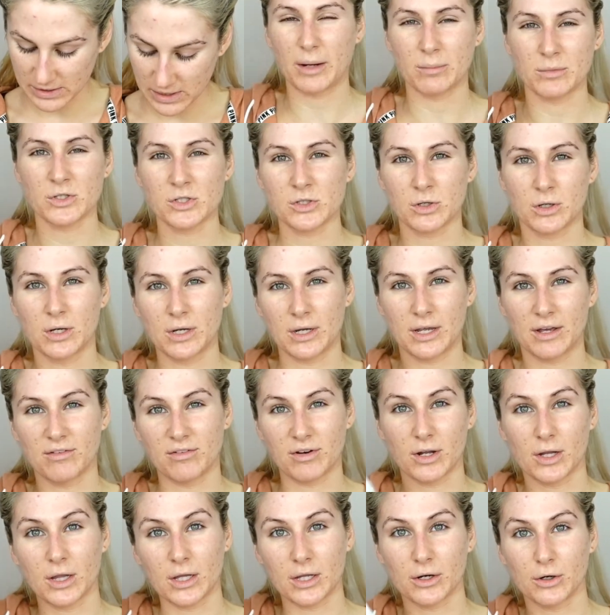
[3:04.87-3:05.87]
I'm just gonna give it
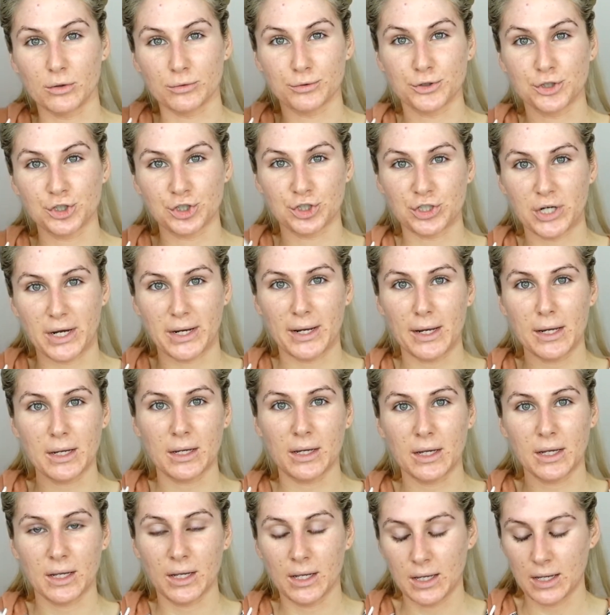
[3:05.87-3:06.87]
a little
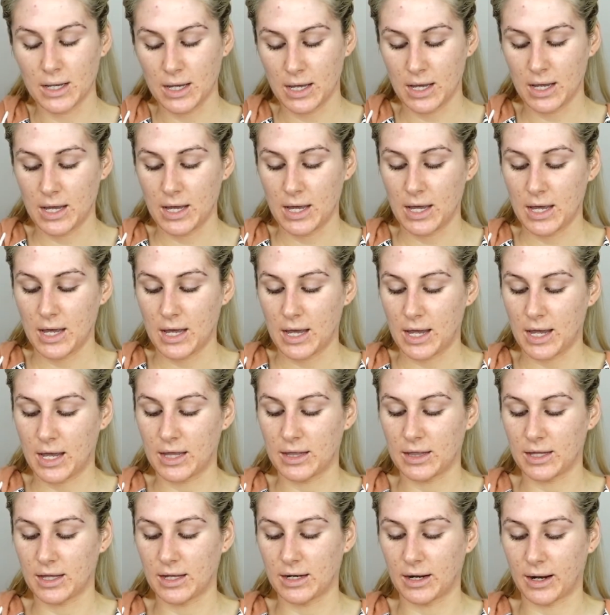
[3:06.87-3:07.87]
shake,
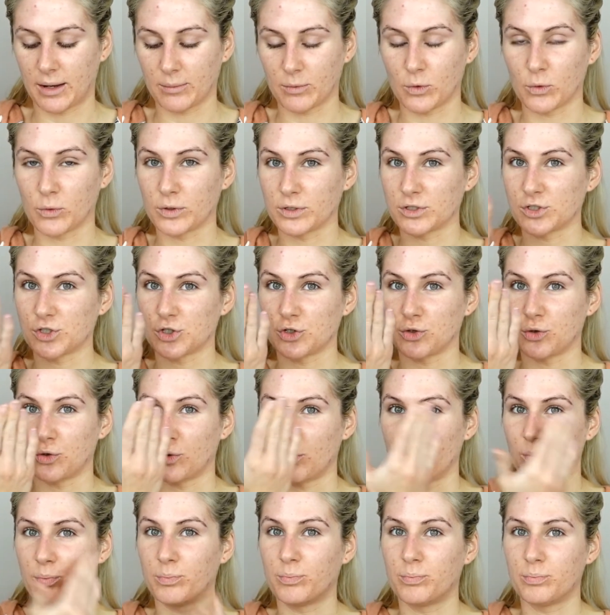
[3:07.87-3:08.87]
and then I'm going
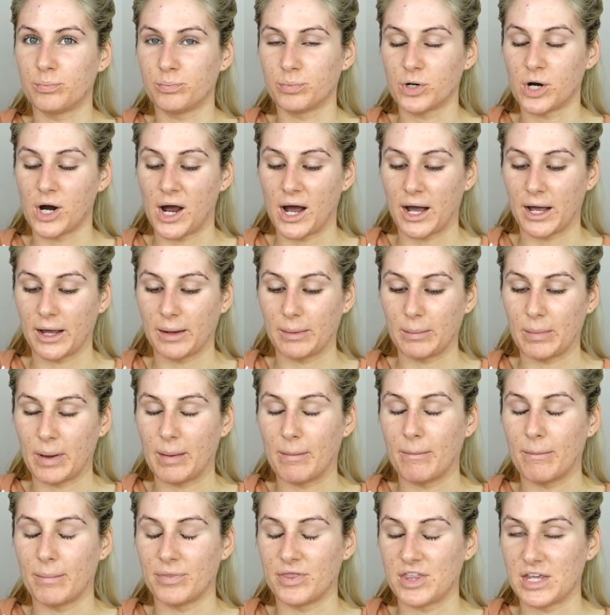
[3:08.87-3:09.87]
to
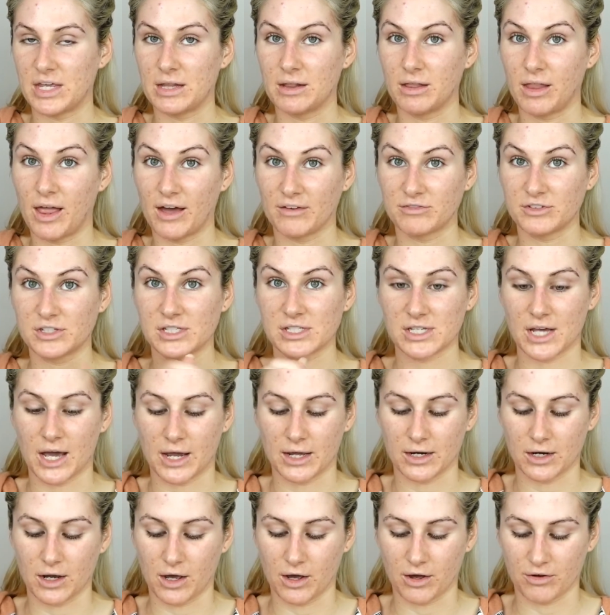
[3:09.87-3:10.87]
prime the left
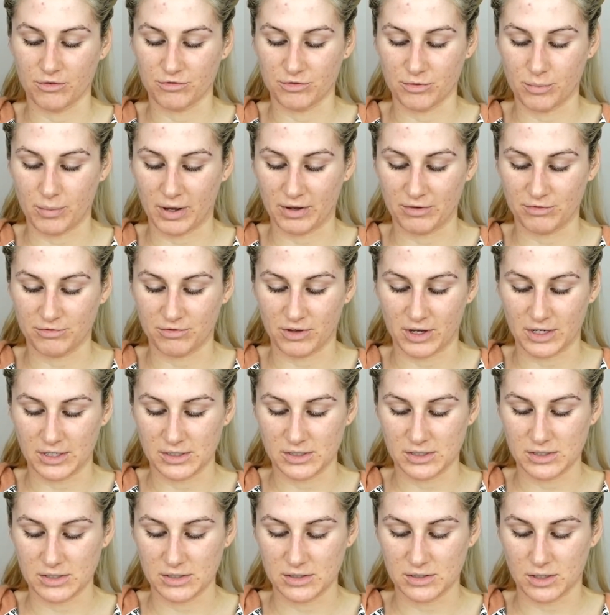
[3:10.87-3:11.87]
side of my face.
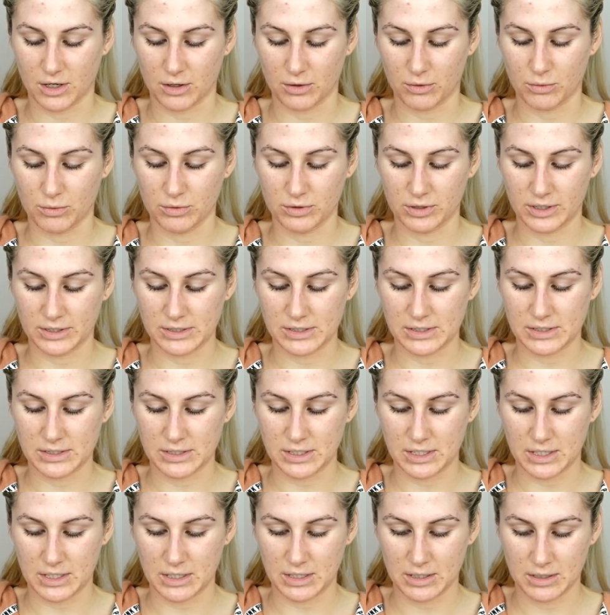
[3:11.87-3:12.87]
So let's
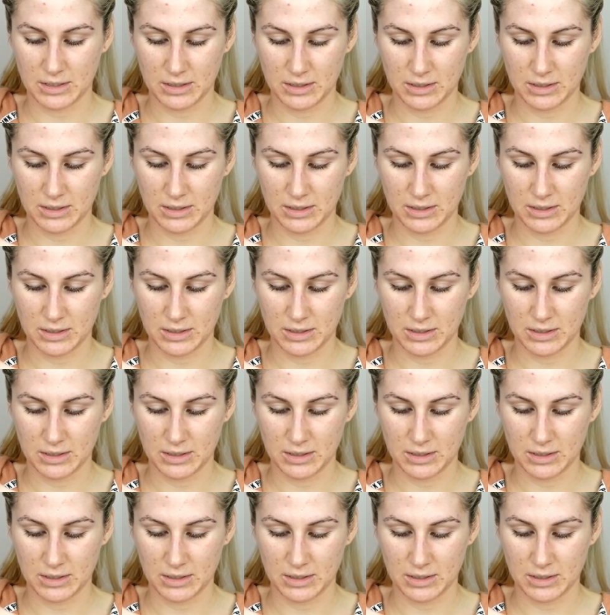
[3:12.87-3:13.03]
see.